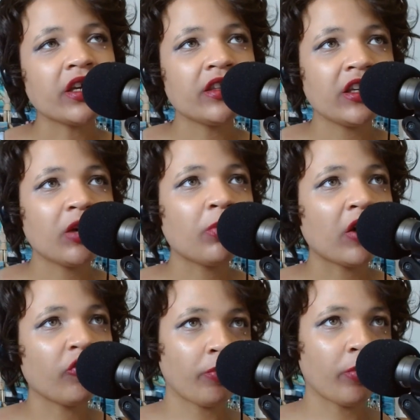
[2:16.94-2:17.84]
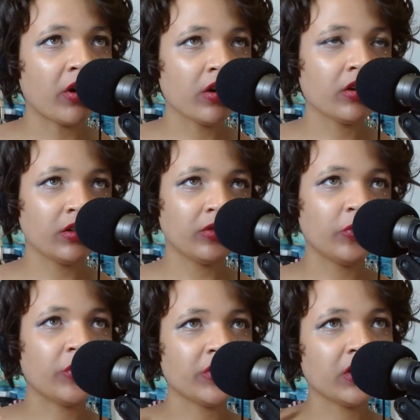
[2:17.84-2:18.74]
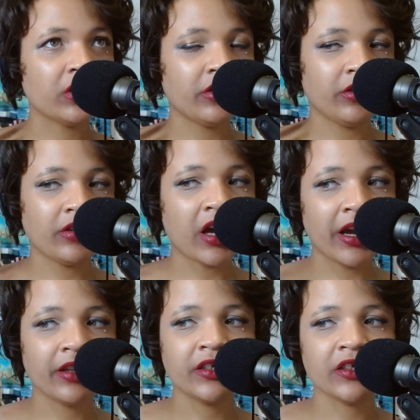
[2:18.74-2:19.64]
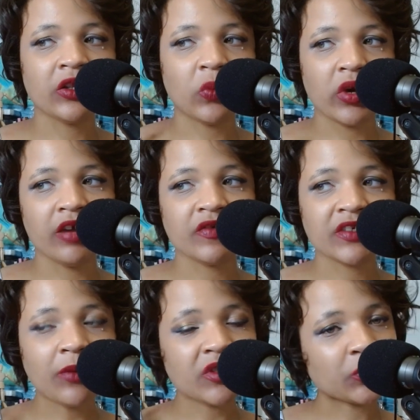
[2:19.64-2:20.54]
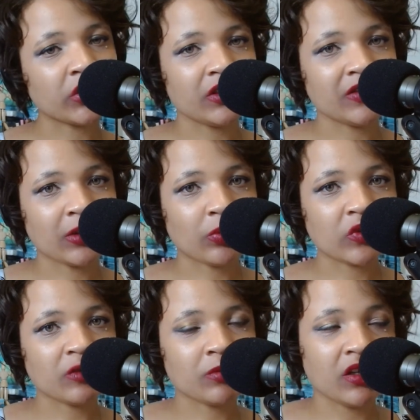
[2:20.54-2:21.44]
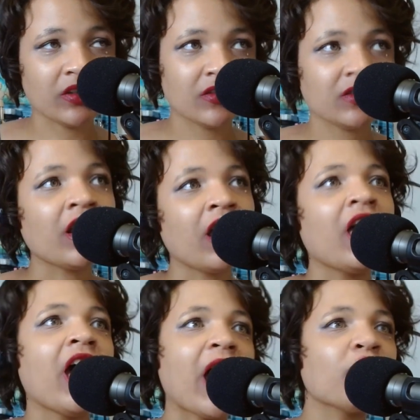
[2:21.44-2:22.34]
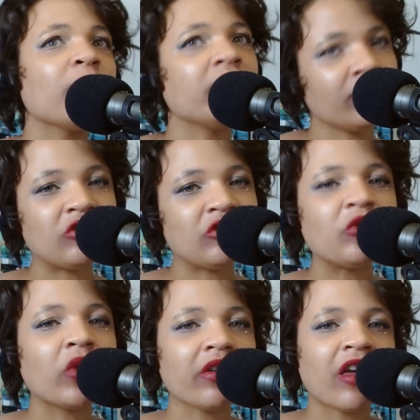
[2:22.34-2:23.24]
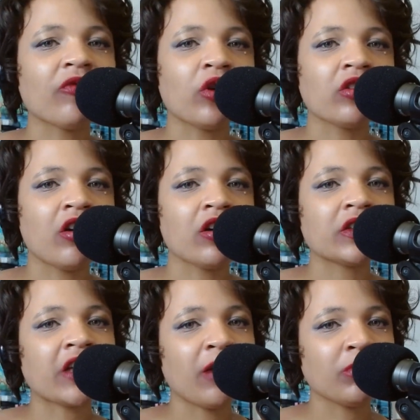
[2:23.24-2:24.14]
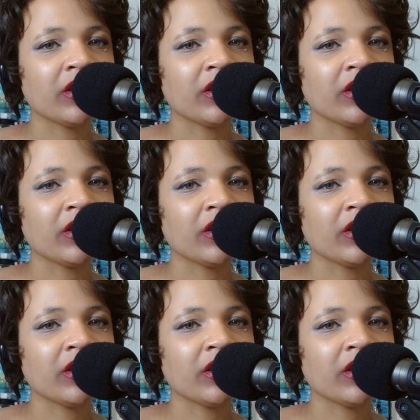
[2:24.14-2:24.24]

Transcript: the above part with the island and the waves, that was pretty simple to me because I've been doing that for a long time.